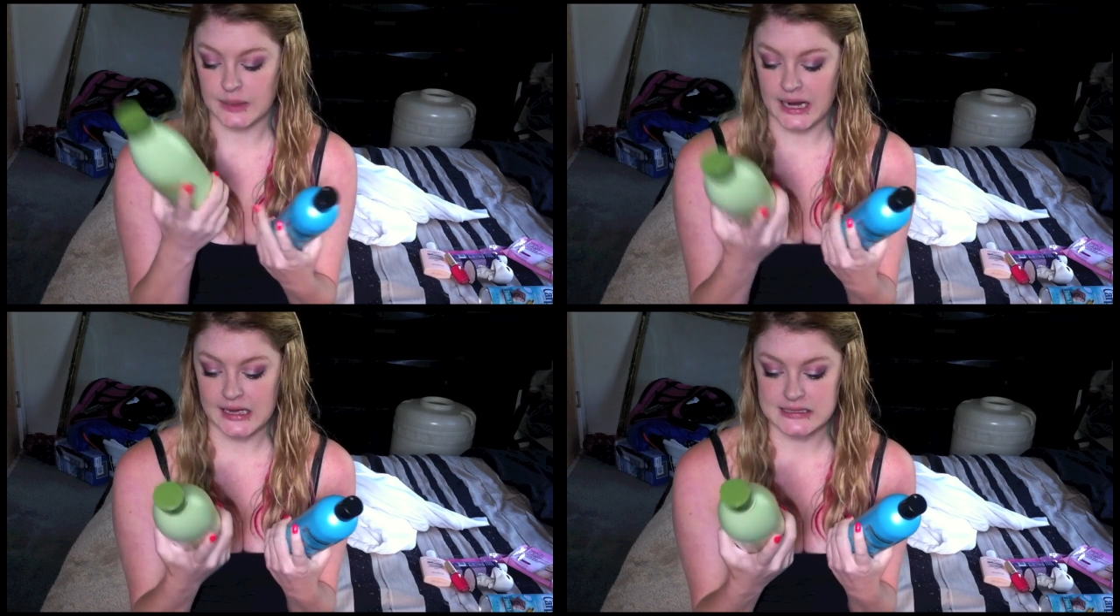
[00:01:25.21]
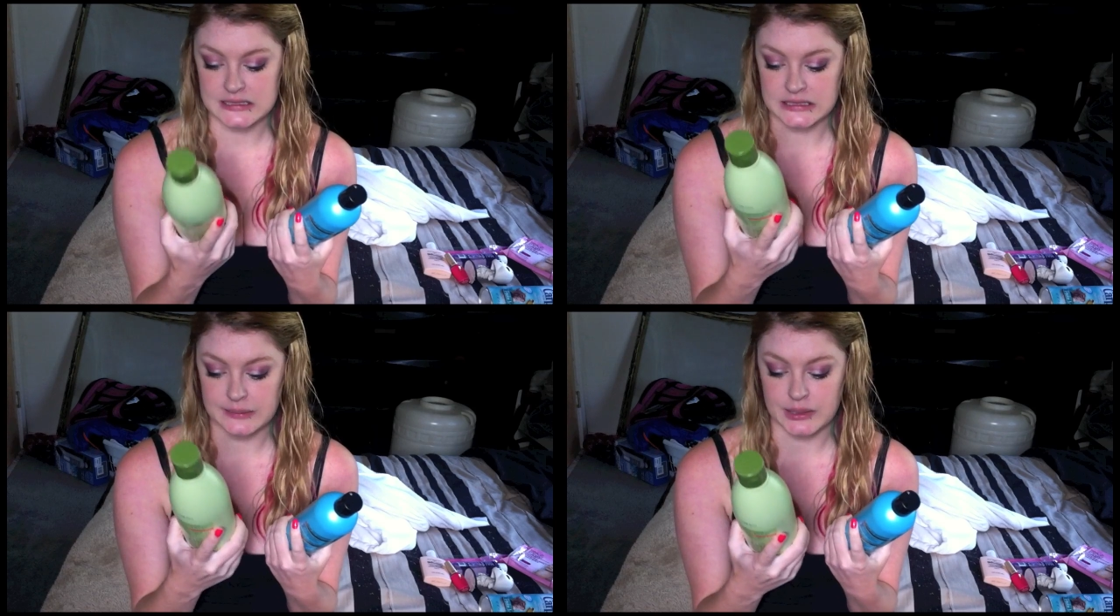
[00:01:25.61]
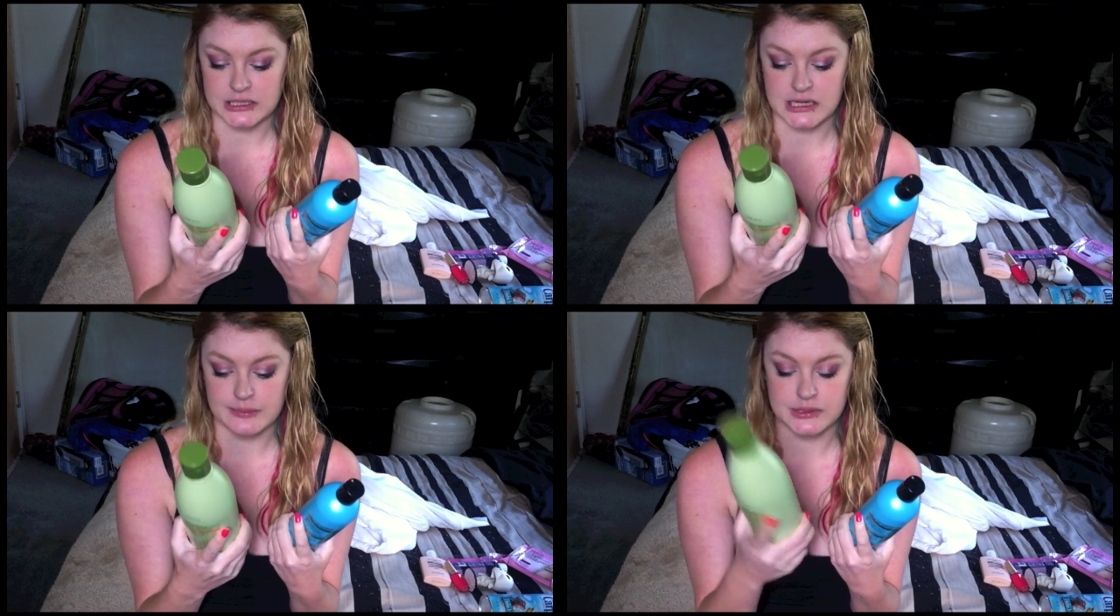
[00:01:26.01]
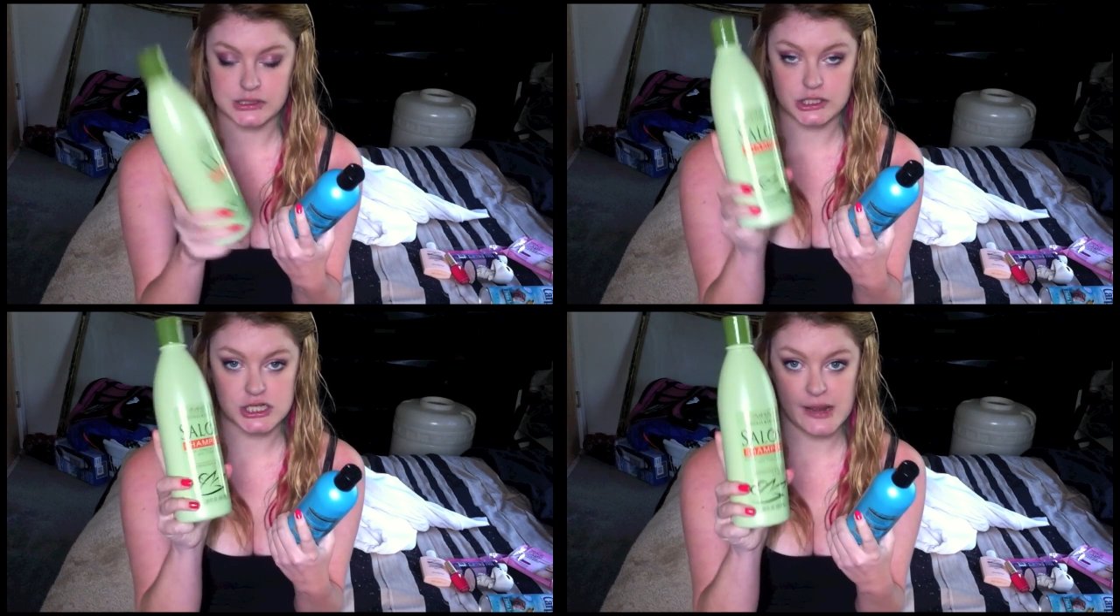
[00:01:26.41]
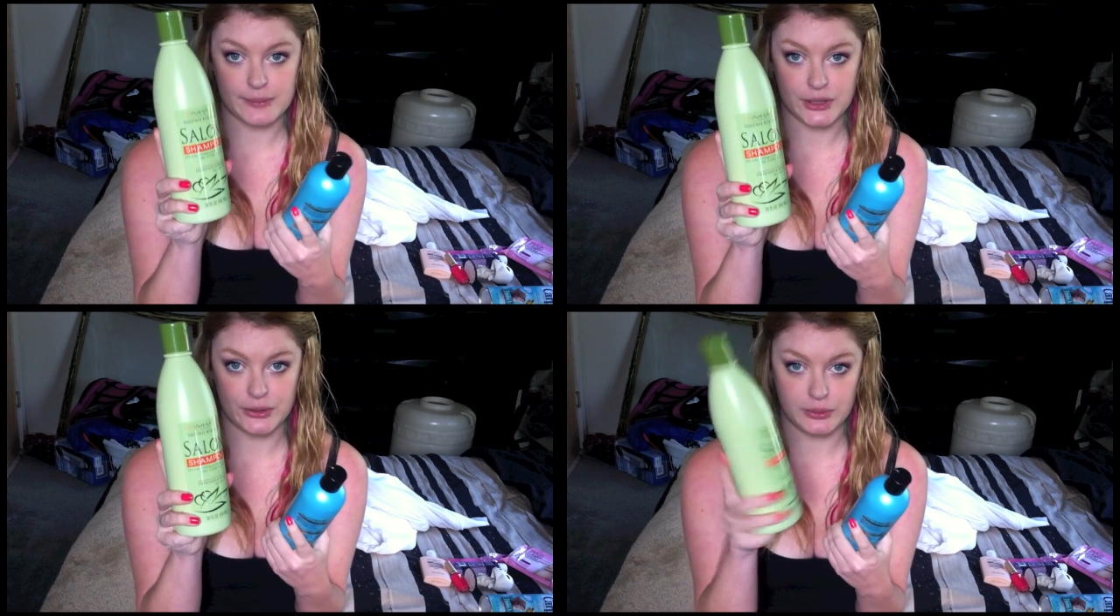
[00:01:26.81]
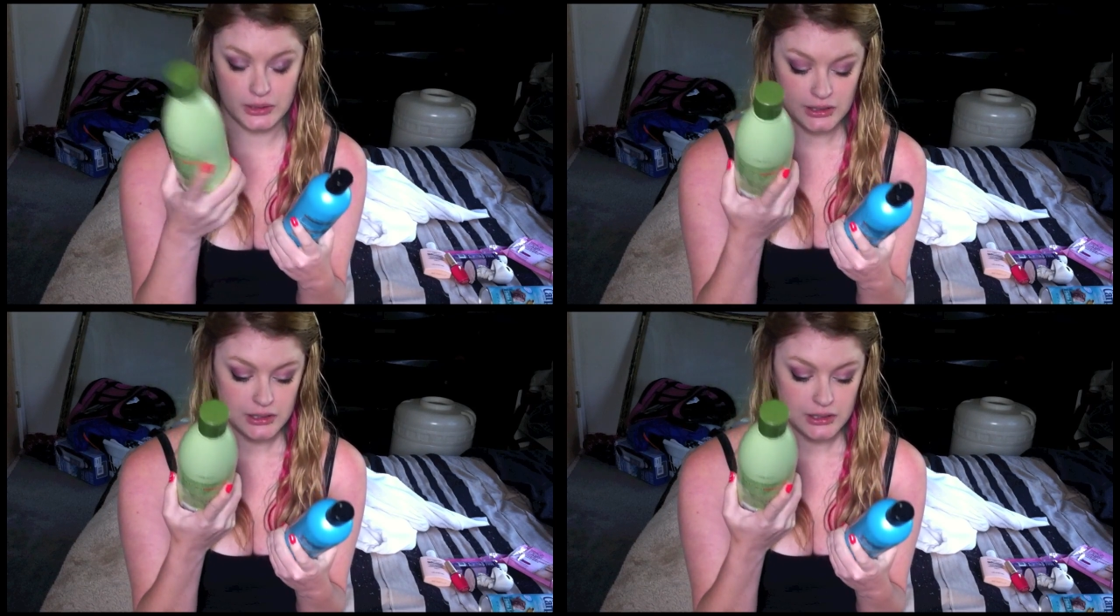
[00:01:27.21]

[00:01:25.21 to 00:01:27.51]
but I accidentally picked up the shampoo.